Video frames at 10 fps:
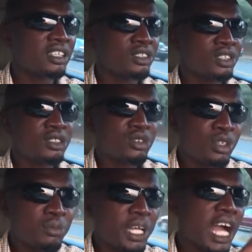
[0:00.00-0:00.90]
It
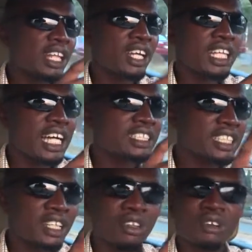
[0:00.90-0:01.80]
took me another
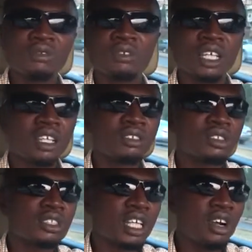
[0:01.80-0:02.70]
set of
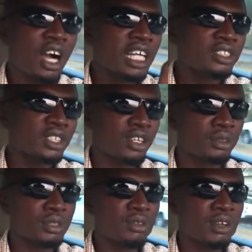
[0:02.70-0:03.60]
second-hand shock
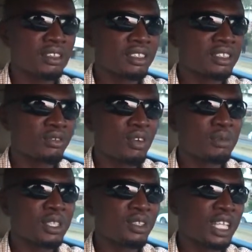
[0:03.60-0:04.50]
absorbers for
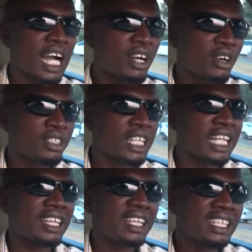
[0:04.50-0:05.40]
me to now got
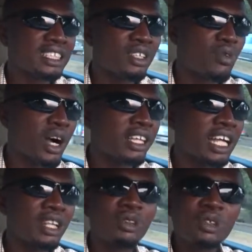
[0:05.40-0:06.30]
at least the one
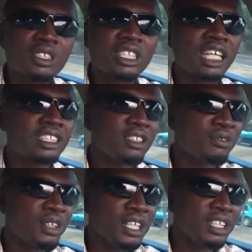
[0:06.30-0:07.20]
that looks as
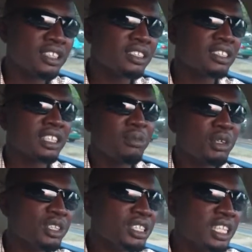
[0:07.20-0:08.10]
if it's the same
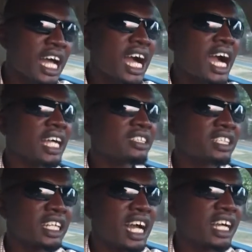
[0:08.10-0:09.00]
original height
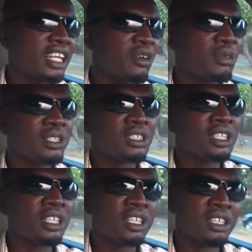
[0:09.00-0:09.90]
the car came with.
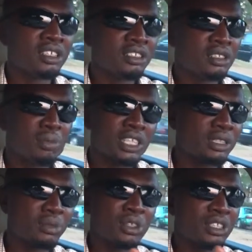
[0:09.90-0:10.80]
It's
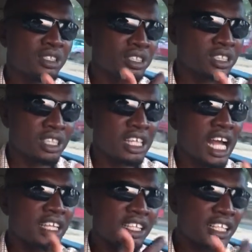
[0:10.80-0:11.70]
possible
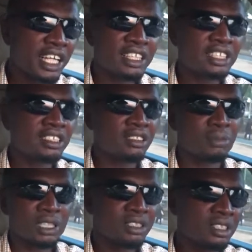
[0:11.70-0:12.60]
I didn't get it,
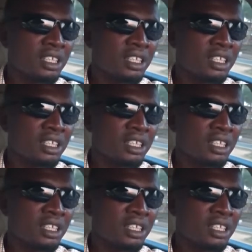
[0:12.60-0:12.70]
but